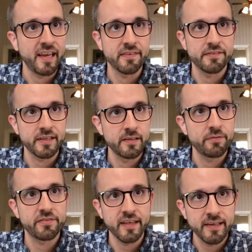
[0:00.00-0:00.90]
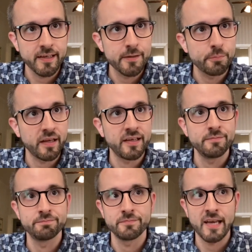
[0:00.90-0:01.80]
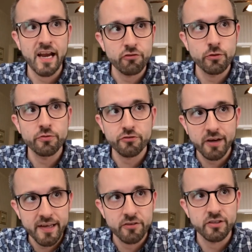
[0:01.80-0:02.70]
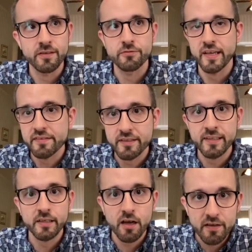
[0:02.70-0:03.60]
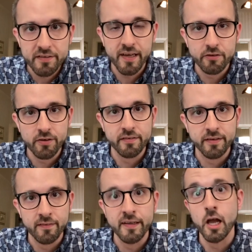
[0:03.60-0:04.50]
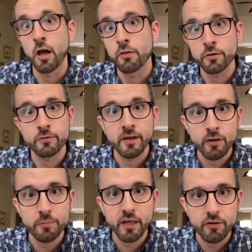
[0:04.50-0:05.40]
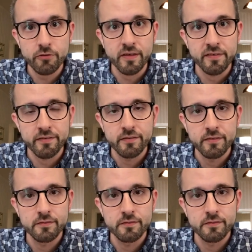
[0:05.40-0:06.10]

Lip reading: Instead of setting up a national strategy of testing and contact tracing like other developed countries,